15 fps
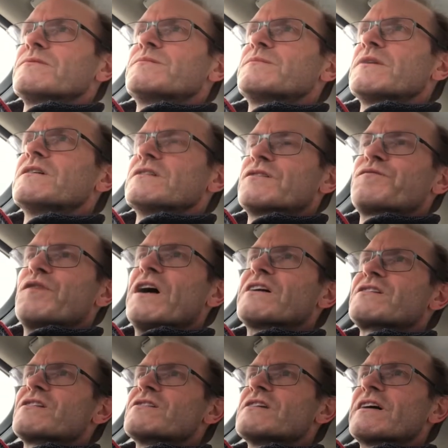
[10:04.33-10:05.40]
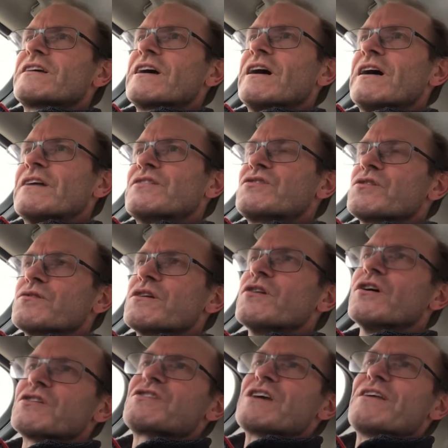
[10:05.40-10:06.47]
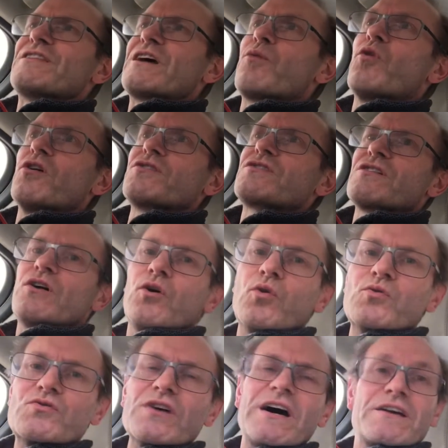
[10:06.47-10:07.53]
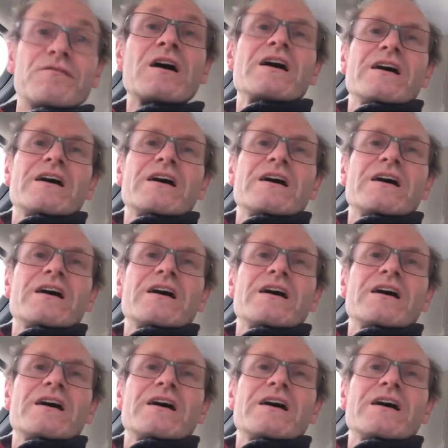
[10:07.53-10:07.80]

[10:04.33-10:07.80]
as fast as I can, so you're not sitting there watching the whole drive.